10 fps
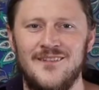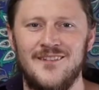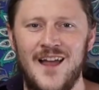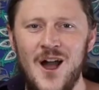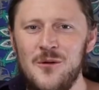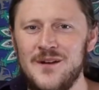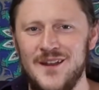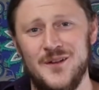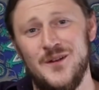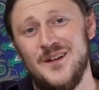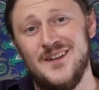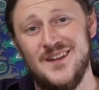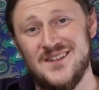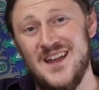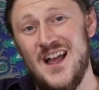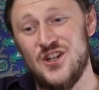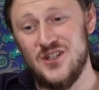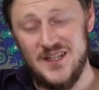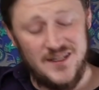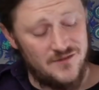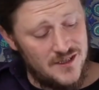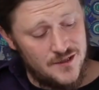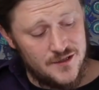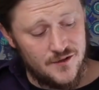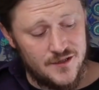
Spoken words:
Now when I go to D, it's actually even easier